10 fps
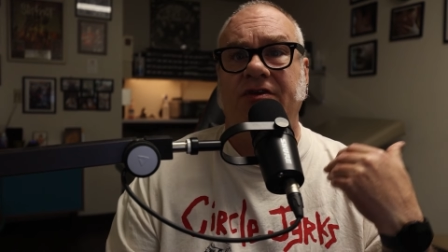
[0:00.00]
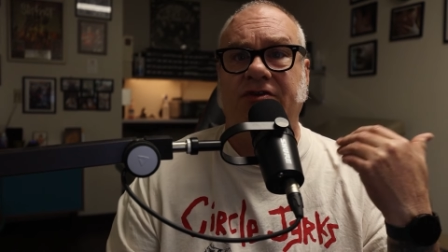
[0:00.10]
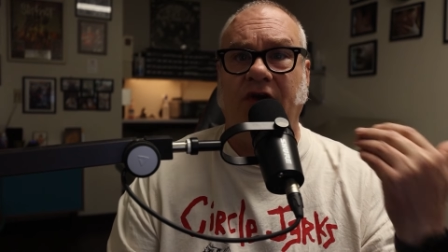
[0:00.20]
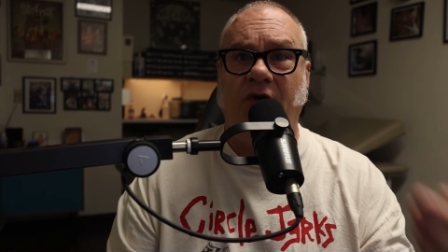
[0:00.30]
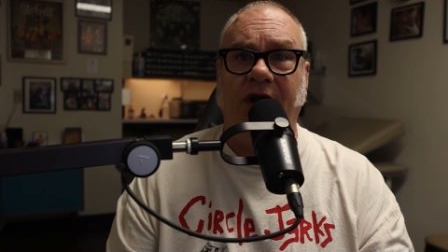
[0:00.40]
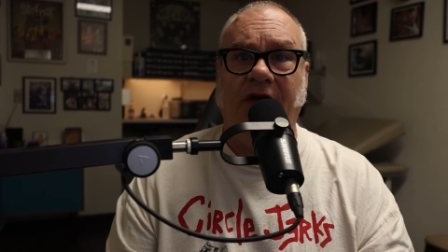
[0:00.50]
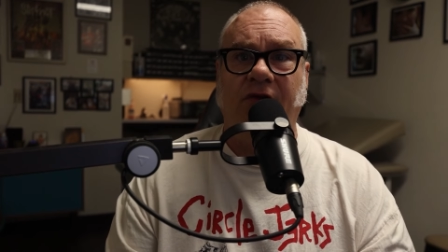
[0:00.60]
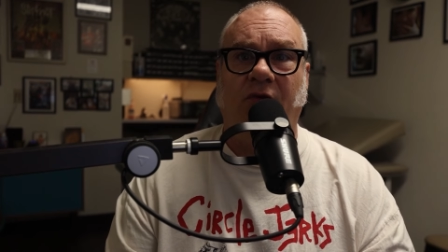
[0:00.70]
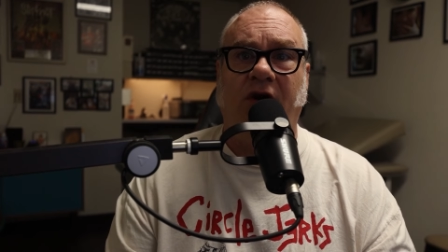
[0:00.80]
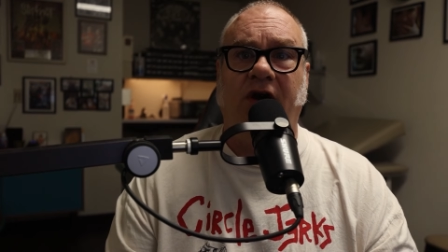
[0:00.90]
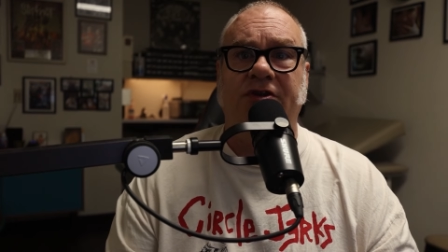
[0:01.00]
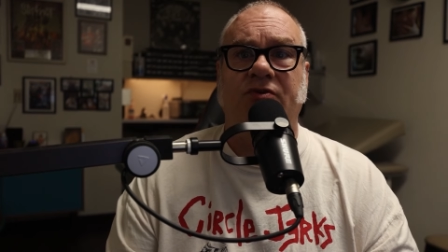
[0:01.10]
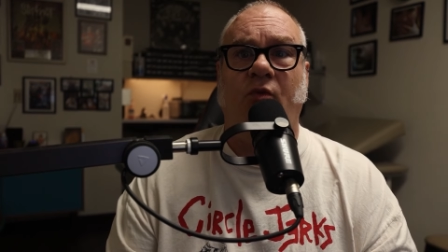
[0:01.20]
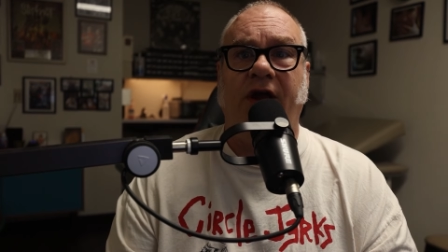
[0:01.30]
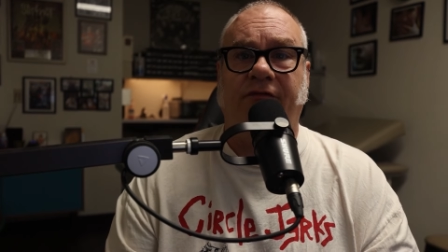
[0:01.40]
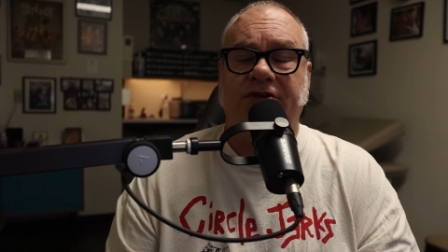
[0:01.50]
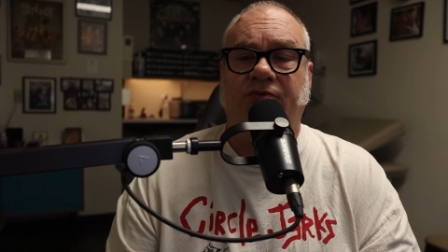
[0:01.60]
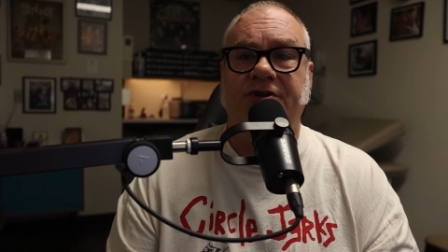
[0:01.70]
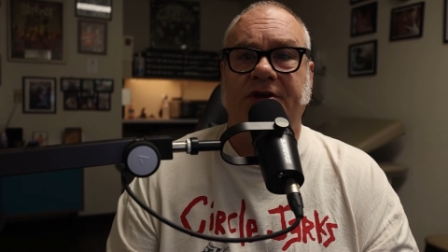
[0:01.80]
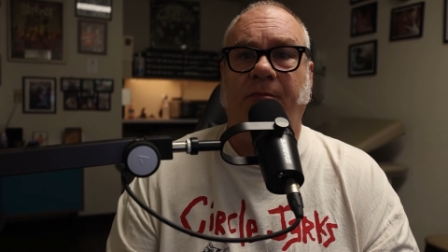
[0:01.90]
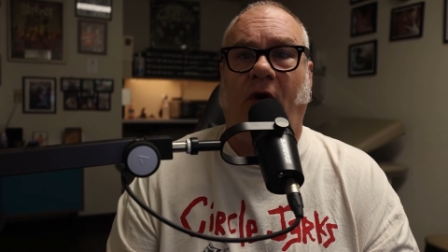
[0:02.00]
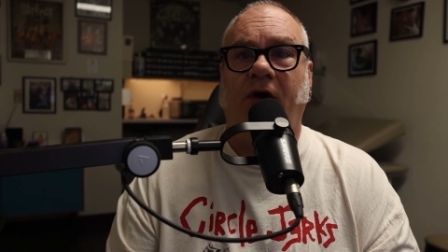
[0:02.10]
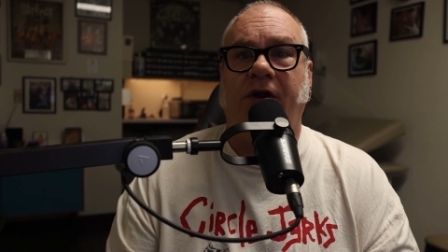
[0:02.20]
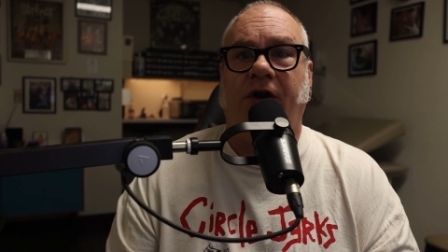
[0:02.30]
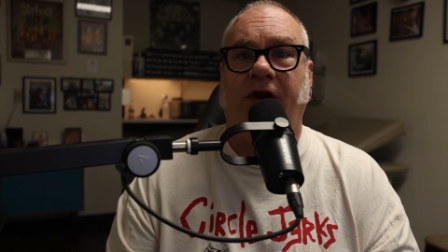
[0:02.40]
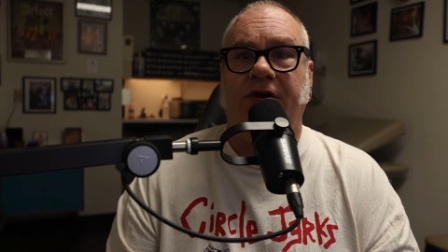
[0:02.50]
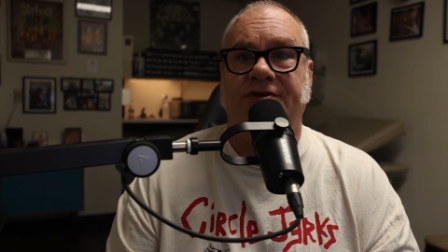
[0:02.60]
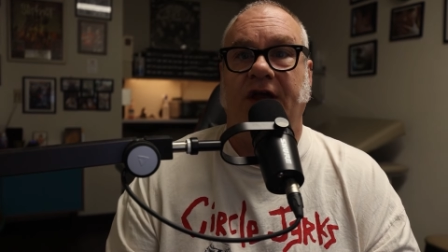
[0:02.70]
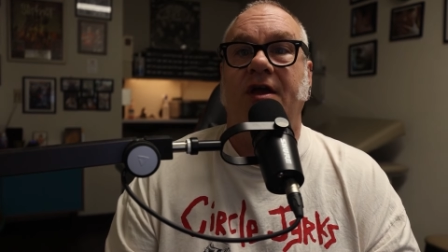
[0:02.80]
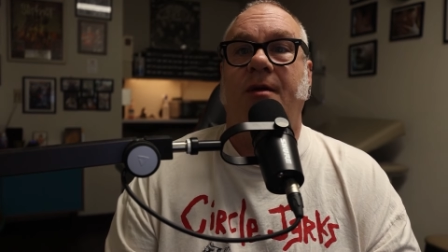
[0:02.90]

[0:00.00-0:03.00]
So, in other words, whenever switching partners,